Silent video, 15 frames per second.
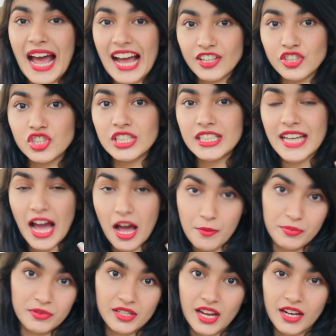it actually
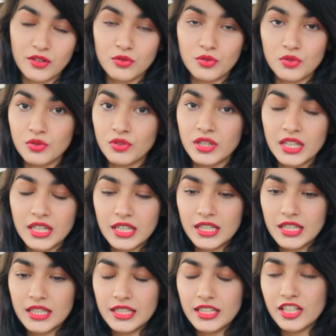happens. I don't know.
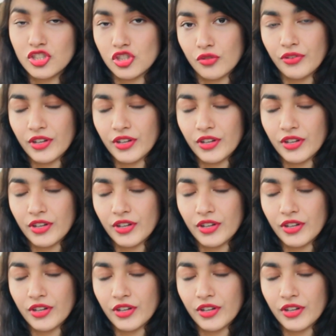Nature,